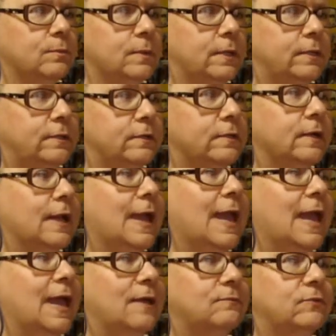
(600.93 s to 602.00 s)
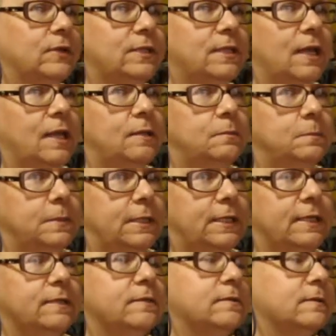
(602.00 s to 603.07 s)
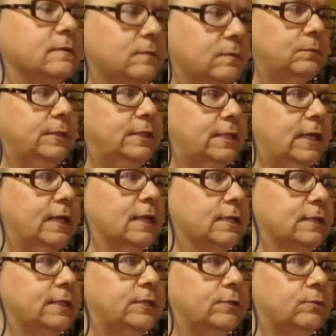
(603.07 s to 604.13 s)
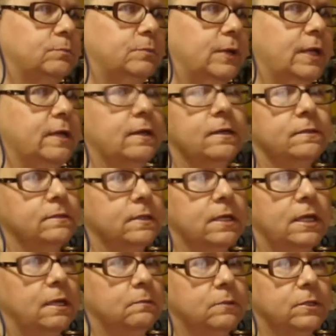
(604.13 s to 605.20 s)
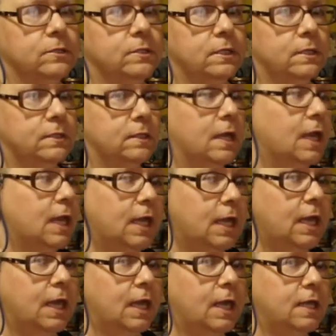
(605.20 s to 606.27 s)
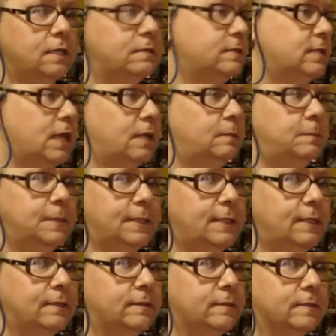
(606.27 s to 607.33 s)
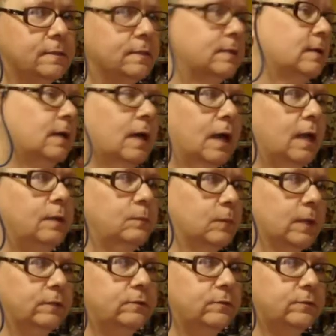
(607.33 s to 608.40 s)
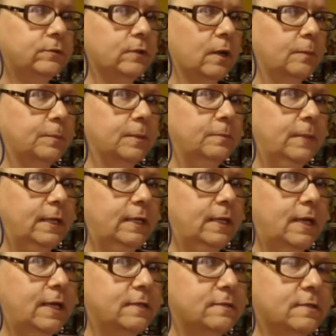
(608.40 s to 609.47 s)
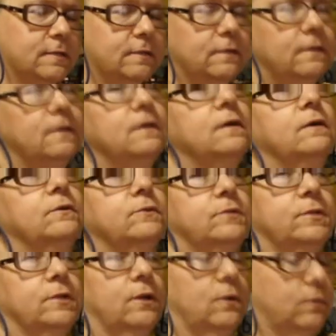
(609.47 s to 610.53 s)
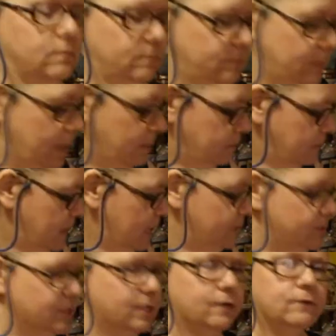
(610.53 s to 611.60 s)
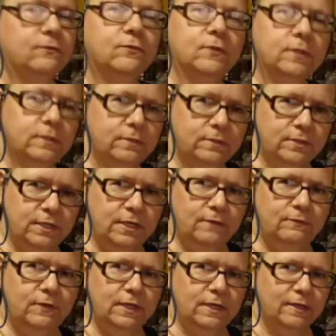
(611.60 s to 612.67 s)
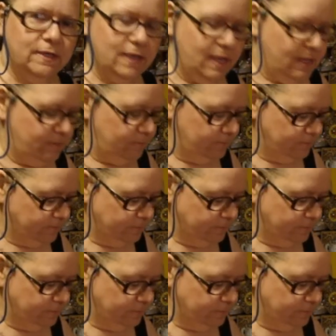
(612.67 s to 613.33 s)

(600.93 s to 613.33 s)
you wonder, every 10 minutes we take a little break because the camera says, hey, 10 minutes. I want to stop a minute. So, magic of TV again.